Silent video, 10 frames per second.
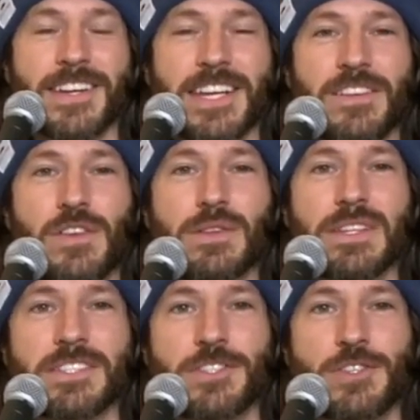If you
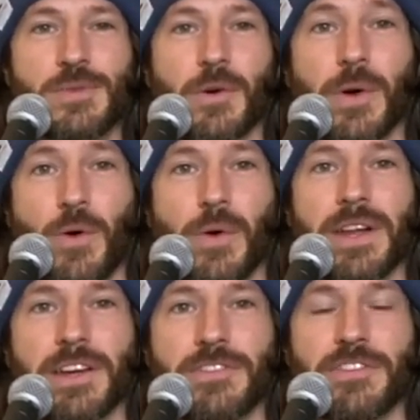listen to a
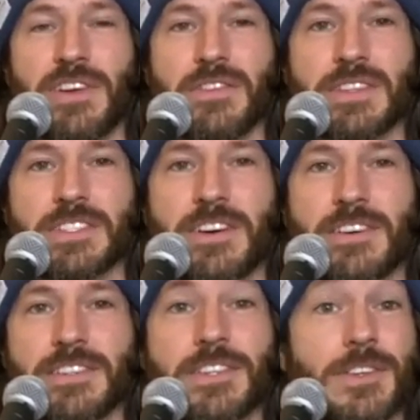recording of your favorite
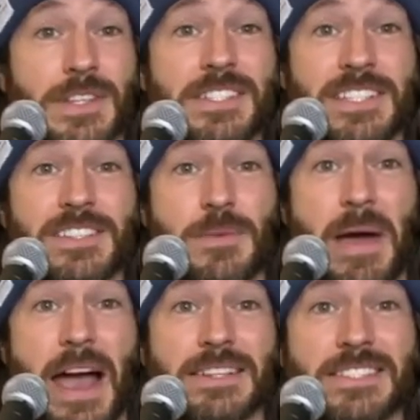song, you're listening to the
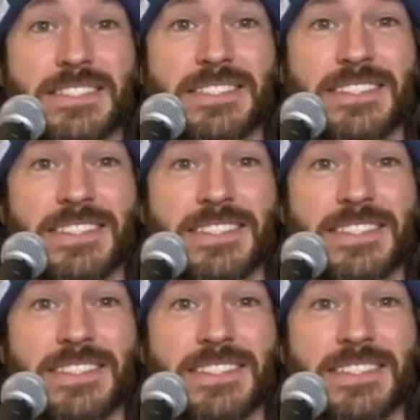past.